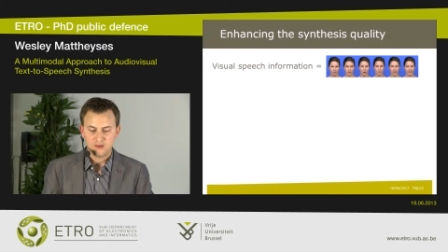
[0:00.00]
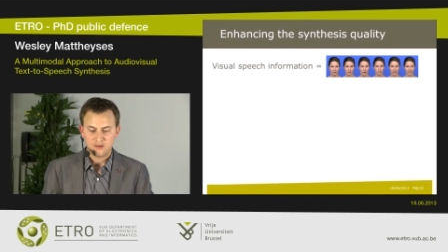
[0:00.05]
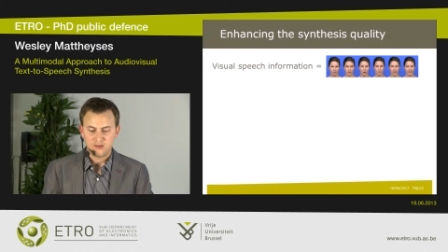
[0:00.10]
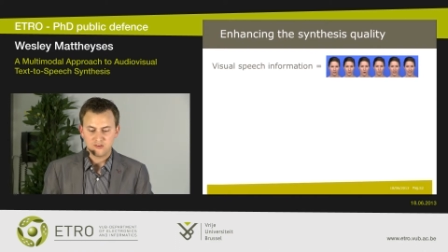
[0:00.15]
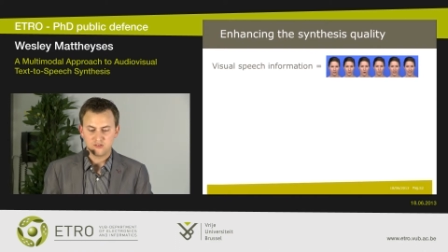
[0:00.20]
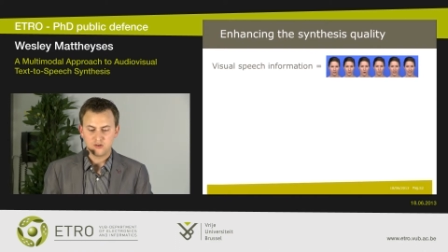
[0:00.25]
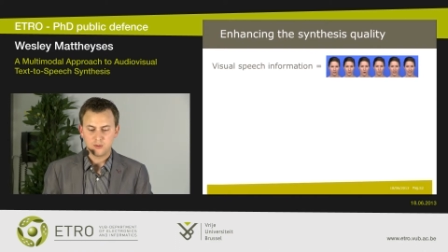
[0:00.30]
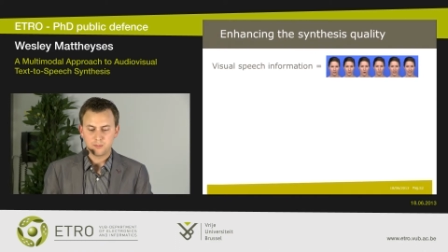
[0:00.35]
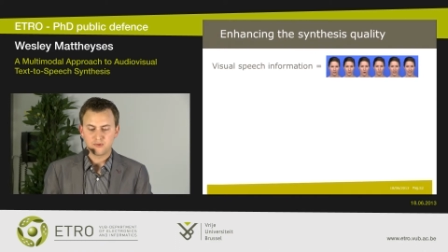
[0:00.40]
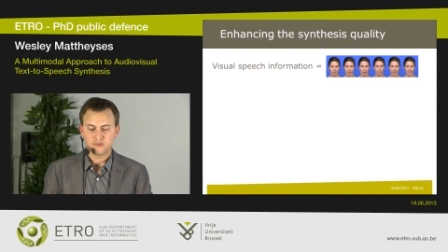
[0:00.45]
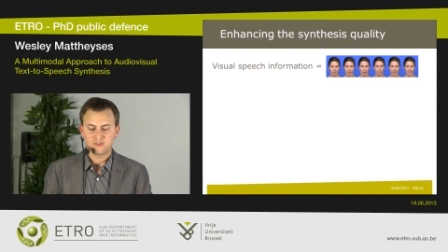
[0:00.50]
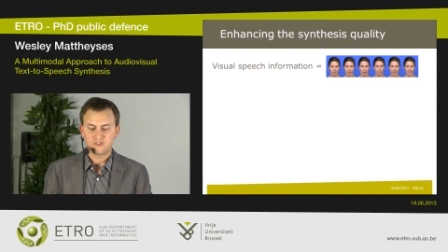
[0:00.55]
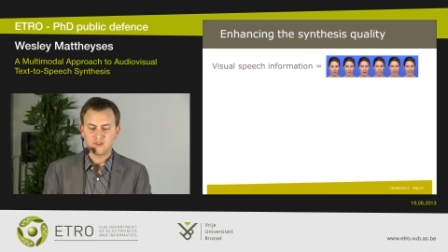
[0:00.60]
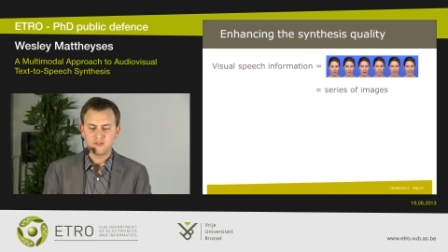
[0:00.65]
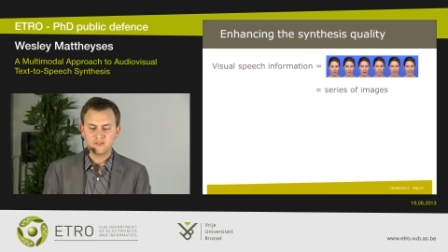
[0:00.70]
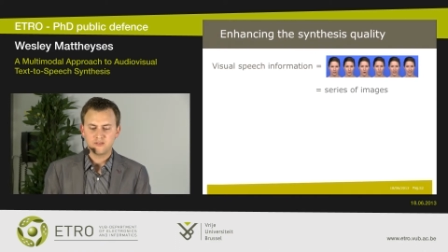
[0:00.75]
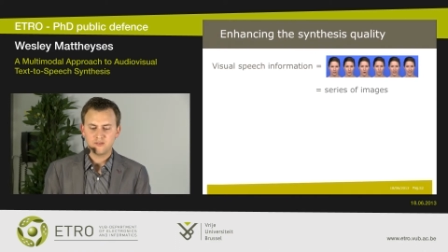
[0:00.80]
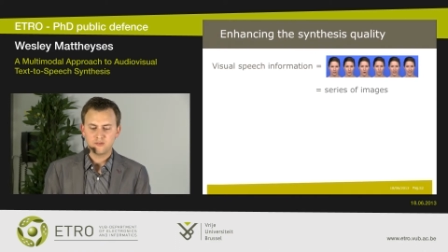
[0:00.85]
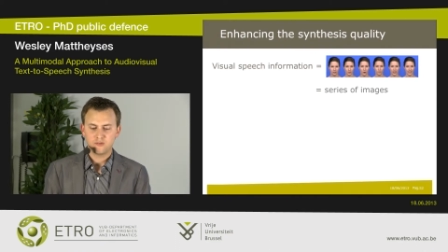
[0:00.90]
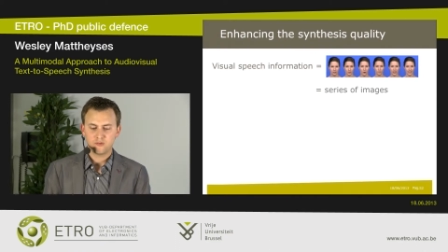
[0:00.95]
is
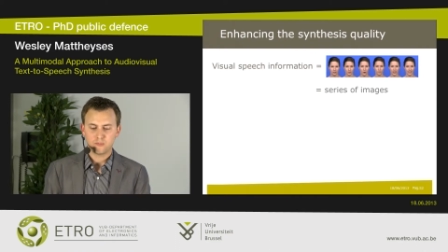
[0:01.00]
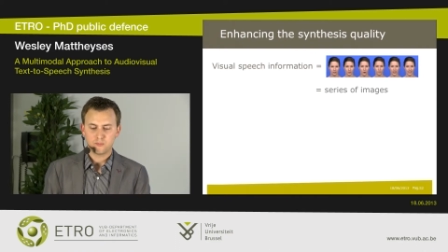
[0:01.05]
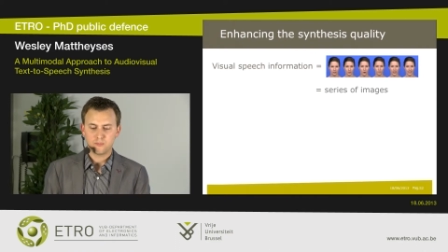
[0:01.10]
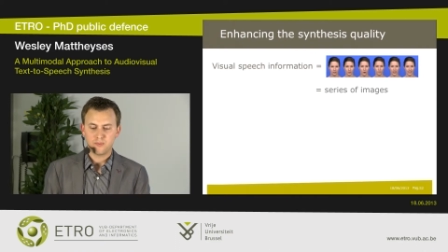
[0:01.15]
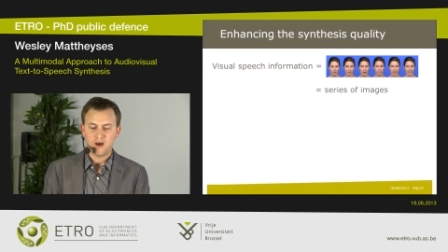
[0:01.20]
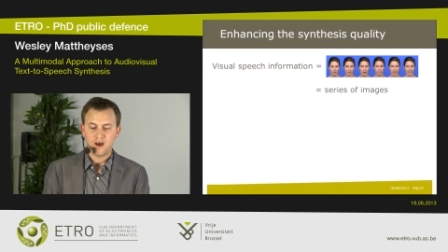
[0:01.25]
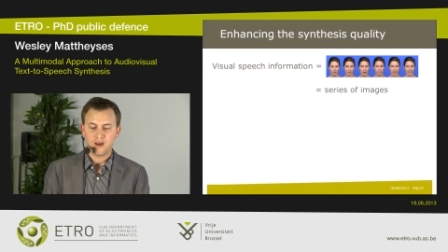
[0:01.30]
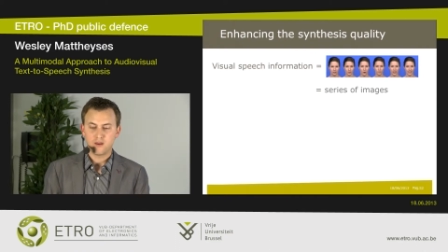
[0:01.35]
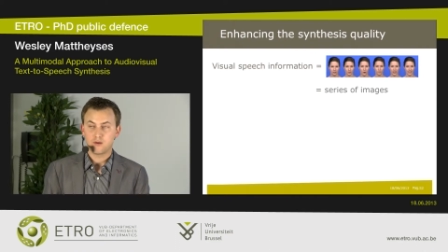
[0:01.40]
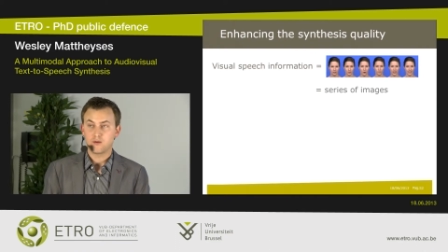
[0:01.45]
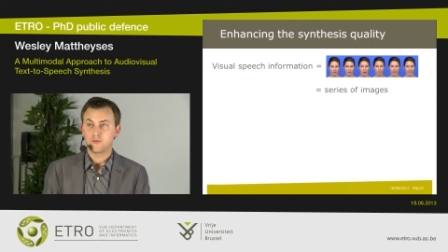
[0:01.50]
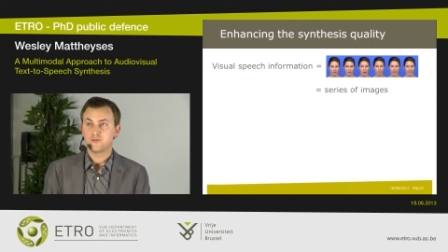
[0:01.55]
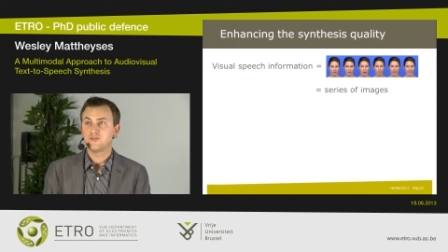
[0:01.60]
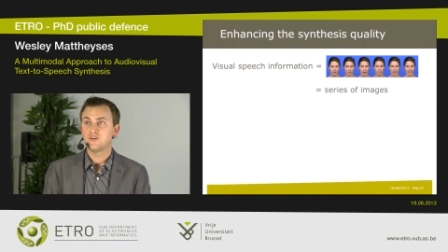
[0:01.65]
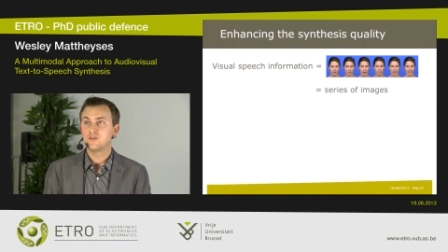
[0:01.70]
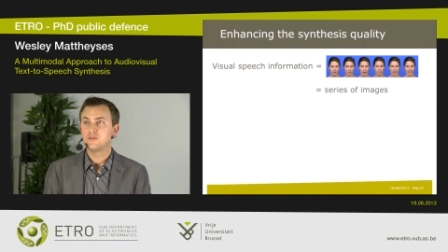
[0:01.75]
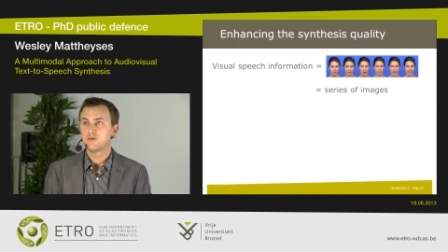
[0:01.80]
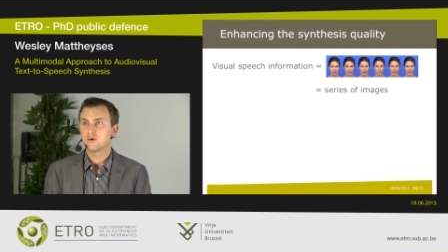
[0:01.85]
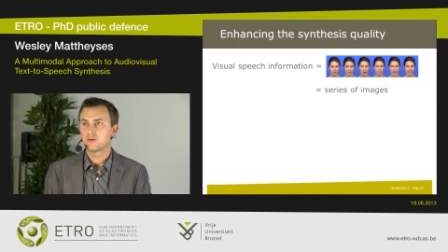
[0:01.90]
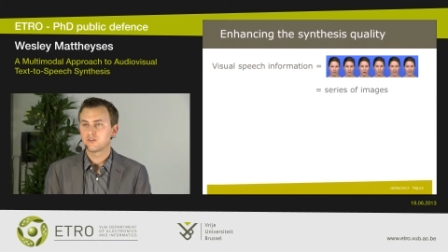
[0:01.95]
represented by a
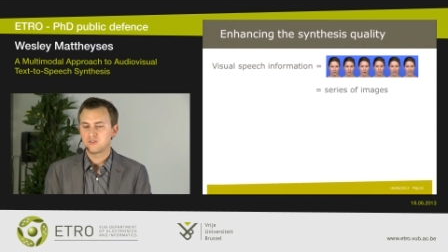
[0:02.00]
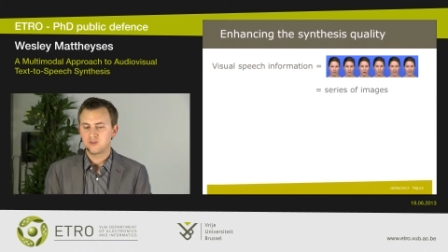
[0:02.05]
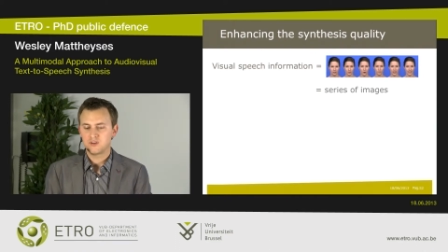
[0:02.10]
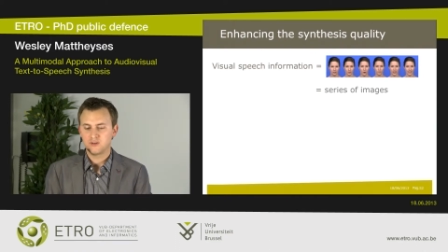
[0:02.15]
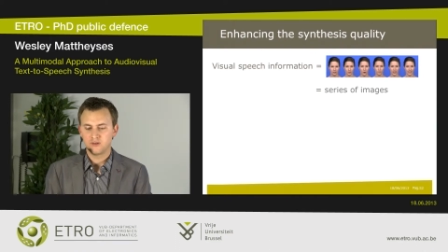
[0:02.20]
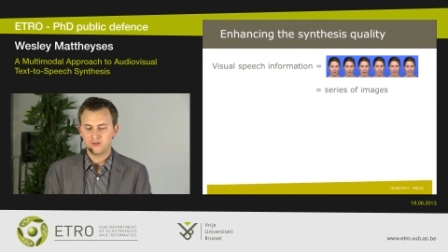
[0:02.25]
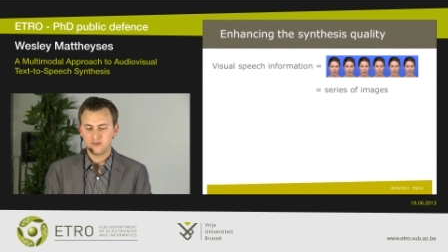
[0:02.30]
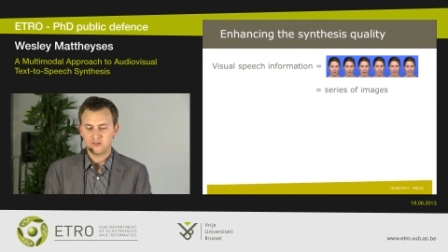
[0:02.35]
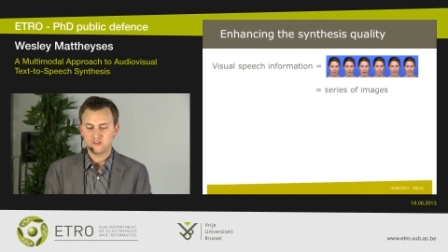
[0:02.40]
video signal,